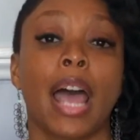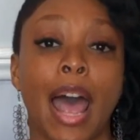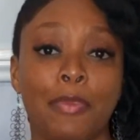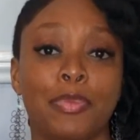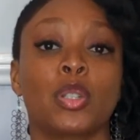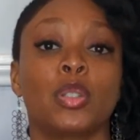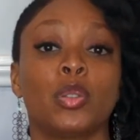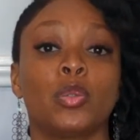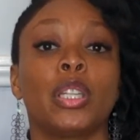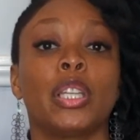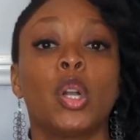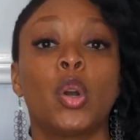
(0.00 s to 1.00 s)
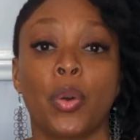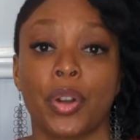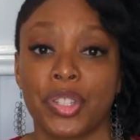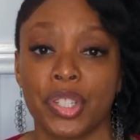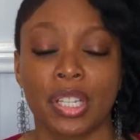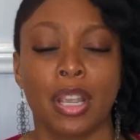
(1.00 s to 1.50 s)
absolutely
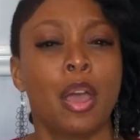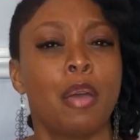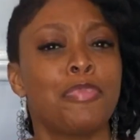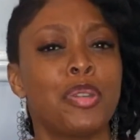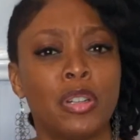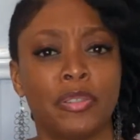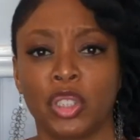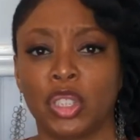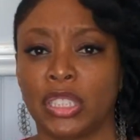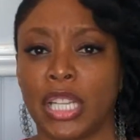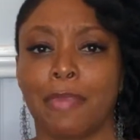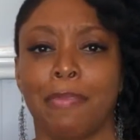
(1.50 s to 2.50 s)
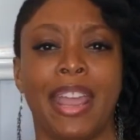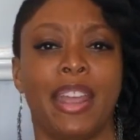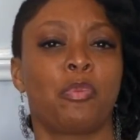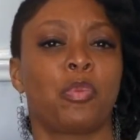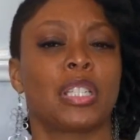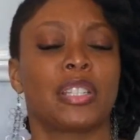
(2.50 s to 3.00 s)
gorgeous. Beautiful shape
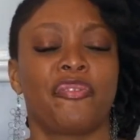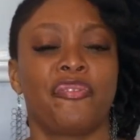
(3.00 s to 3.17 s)
and was